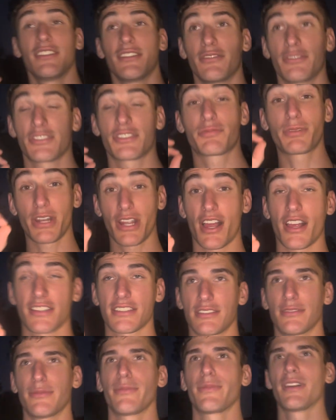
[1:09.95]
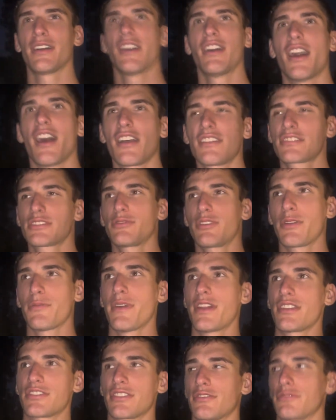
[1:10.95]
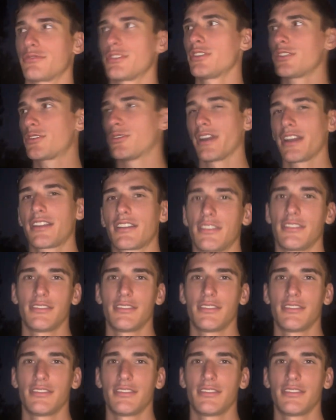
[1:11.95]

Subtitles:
which is pretty awesome. I also want to mention real quick,